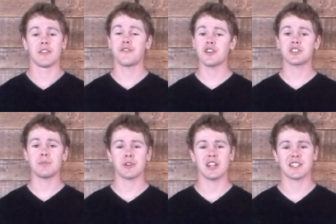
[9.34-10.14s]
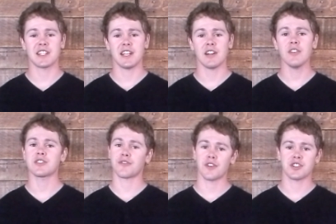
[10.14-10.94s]
The first clip you're going to see here
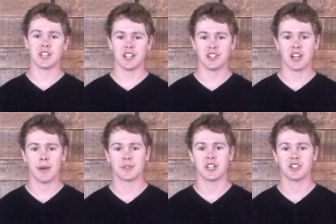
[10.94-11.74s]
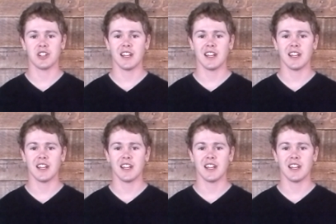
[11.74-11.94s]
is the first stage of the competition,